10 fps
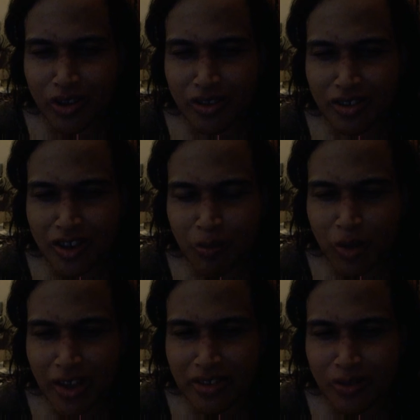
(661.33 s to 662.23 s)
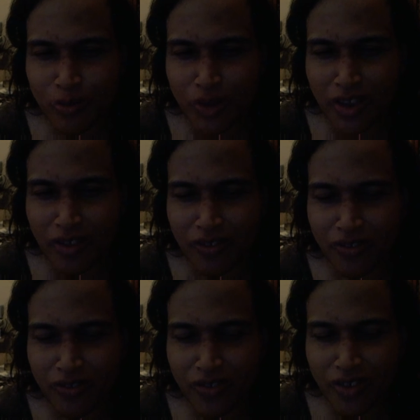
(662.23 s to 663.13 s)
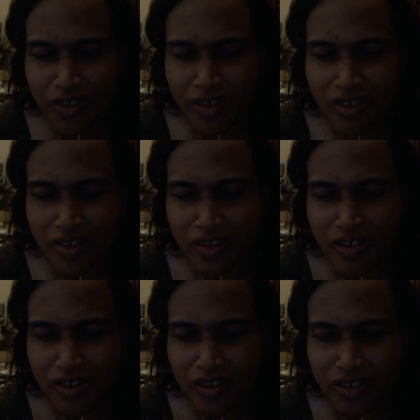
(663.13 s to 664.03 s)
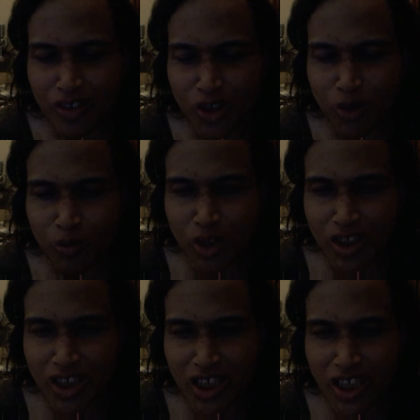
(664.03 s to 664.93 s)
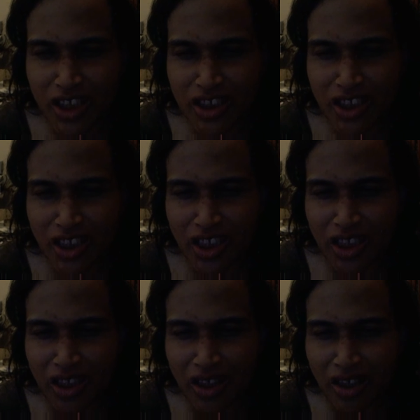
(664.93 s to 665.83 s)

it is. A passive way of communicating.